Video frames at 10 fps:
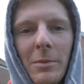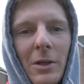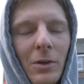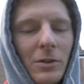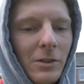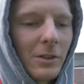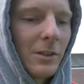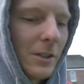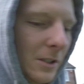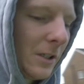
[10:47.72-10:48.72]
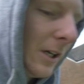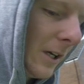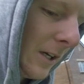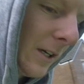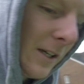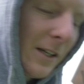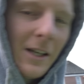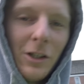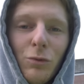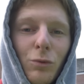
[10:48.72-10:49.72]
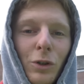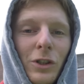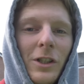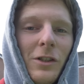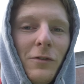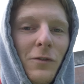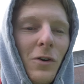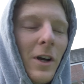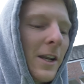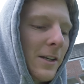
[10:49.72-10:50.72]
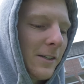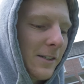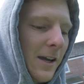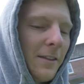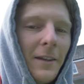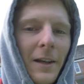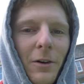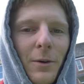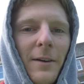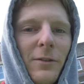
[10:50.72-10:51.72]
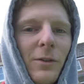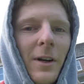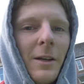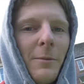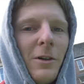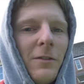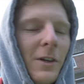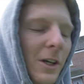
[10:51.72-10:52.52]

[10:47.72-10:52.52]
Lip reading: because it's rusted to fuck and I think I'm going to have to grind them off.